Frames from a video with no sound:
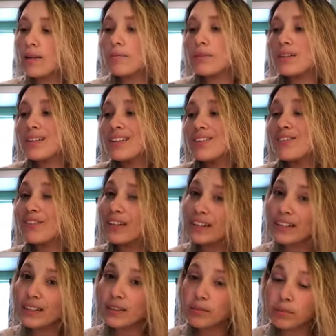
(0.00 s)
I'm gonna get
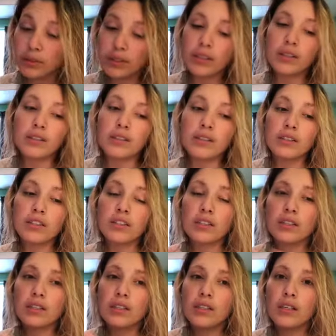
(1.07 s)
ready because
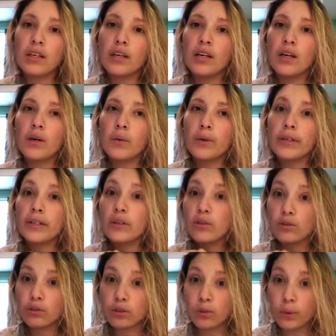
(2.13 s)
we're gonna
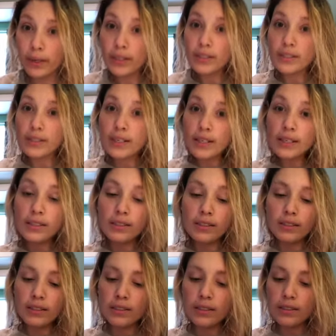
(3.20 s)
go to a wedding
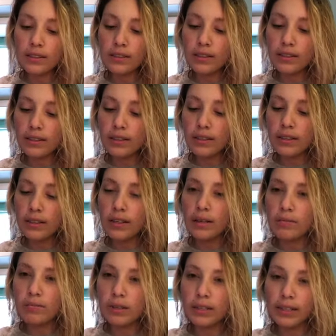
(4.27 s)
tonight.
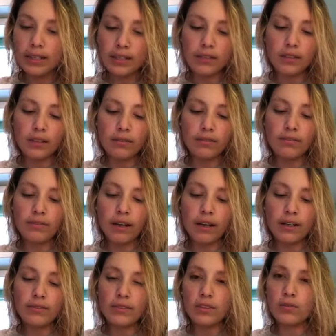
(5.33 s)
My dad gets out at
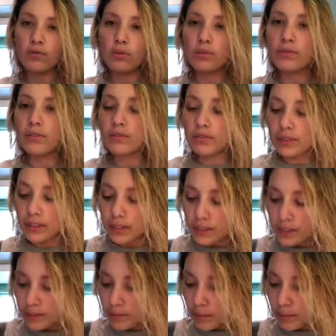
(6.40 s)
5, it's 4:15.